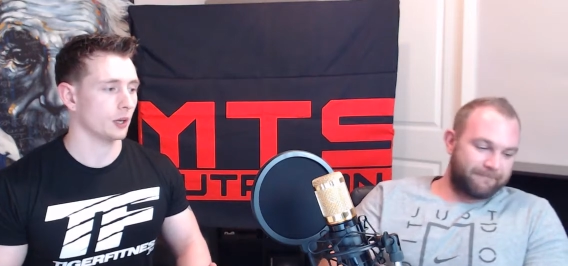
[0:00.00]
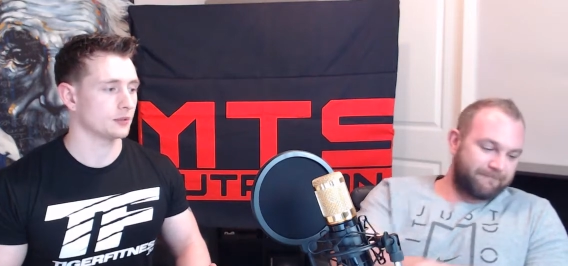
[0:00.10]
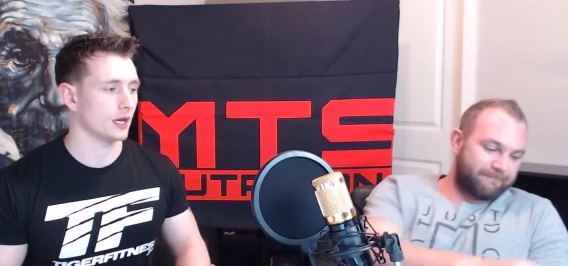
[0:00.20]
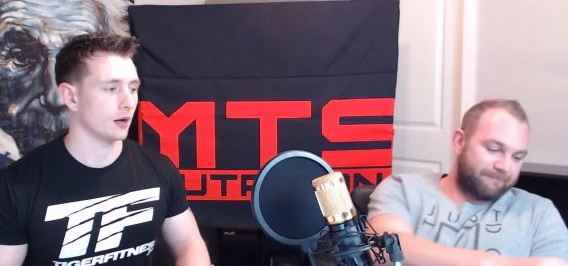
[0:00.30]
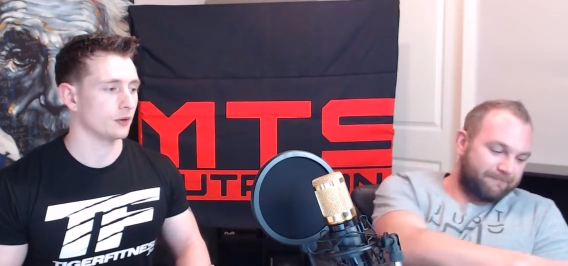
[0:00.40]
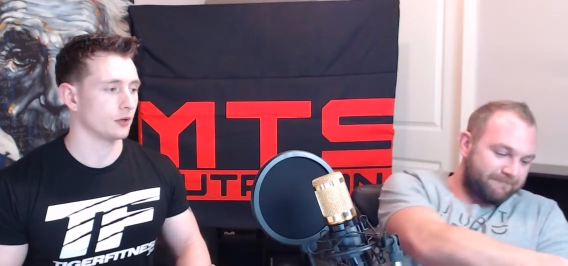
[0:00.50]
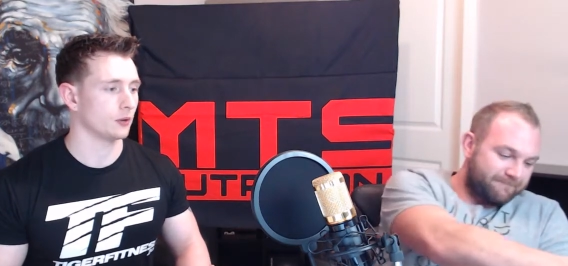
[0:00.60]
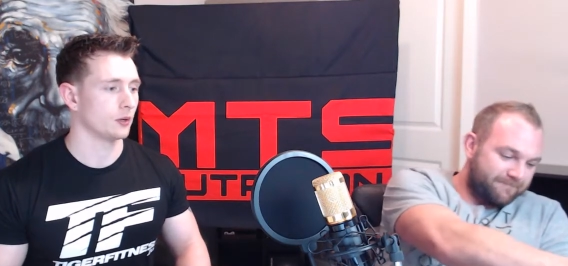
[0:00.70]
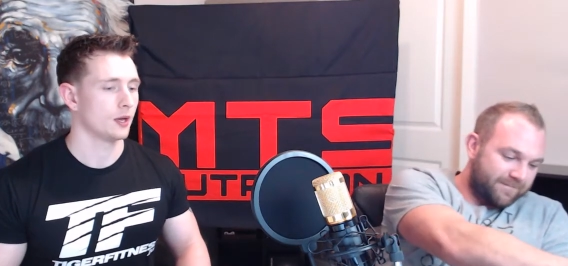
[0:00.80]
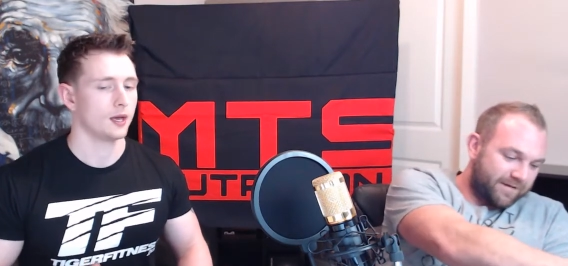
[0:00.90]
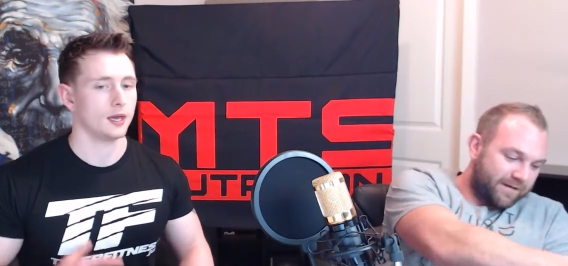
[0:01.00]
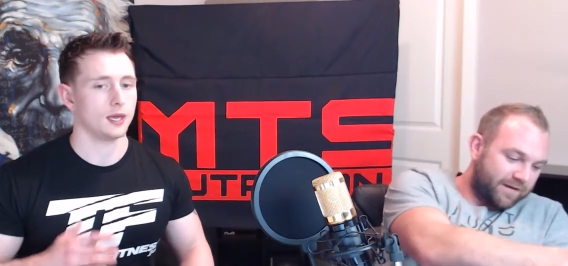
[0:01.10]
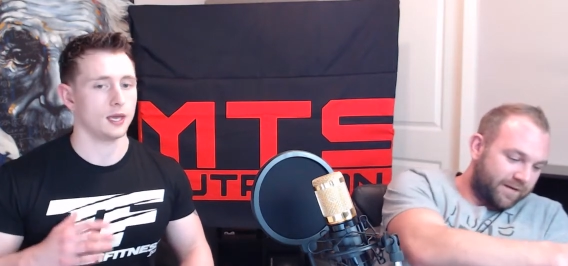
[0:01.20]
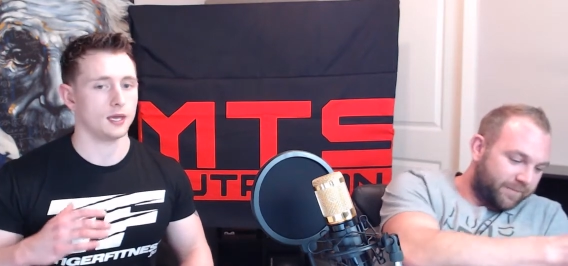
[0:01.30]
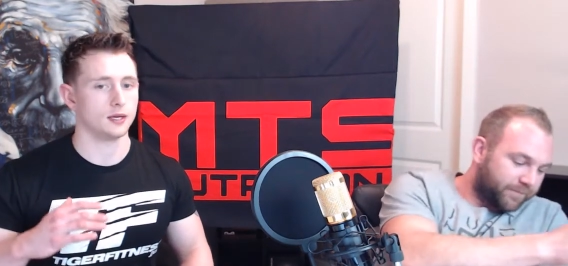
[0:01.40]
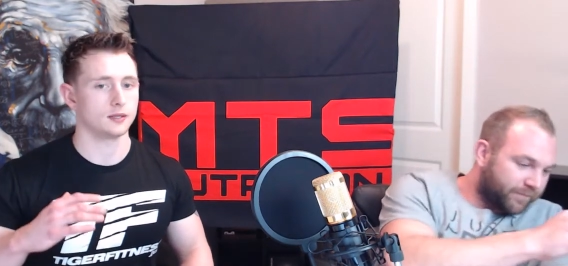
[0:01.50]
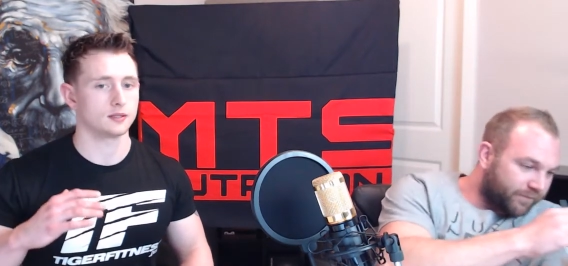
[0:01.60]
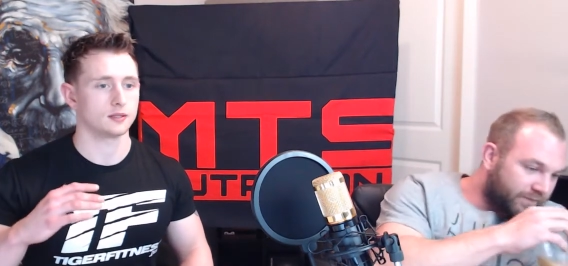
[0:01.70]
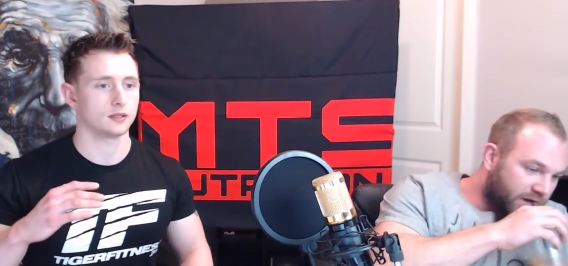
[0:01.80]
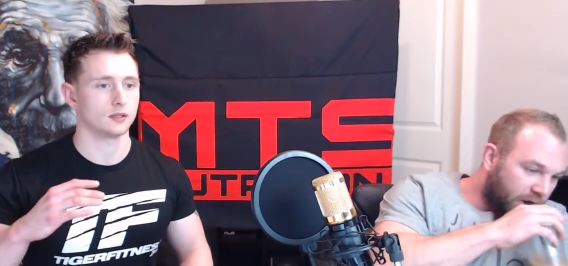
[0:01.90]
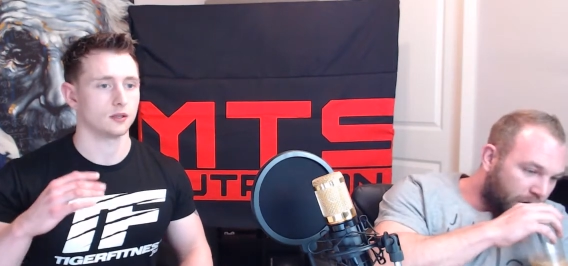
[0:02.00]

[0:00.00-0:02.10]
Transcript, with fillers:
Speaker 1: comes down to is